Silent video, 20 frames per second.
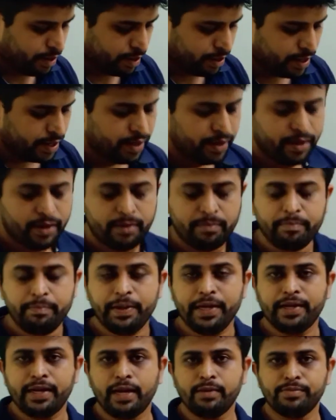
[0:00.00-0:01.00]
here P
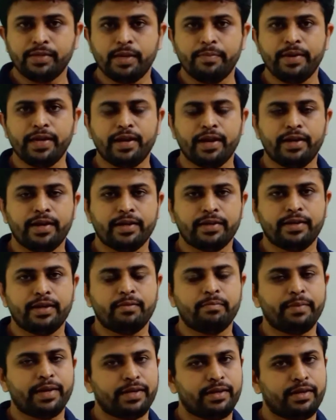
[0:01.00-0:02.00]
type semiconductor
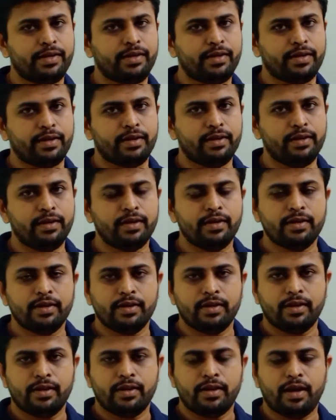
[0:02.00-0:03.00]
material
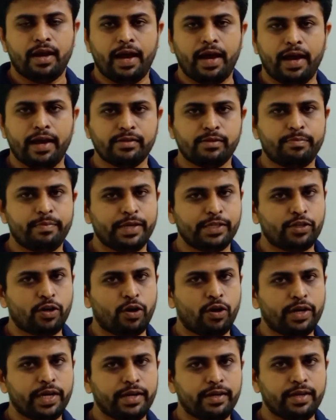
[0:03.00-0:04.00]
has
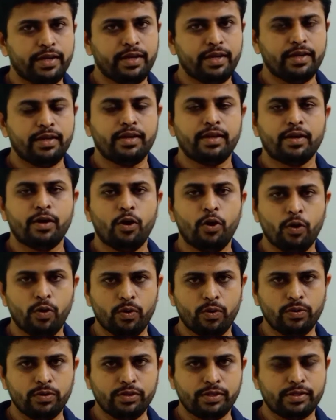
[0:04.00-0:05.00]
majority
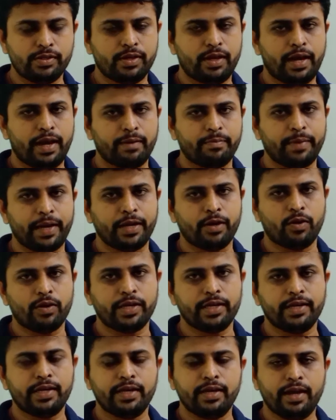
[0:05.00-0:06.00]
holes and
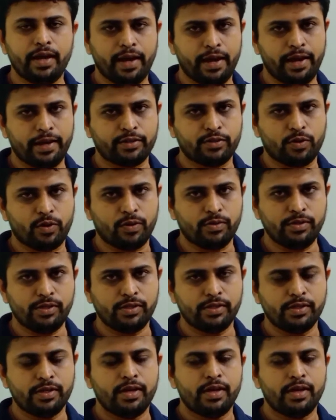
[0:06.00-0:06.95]
minority electrons,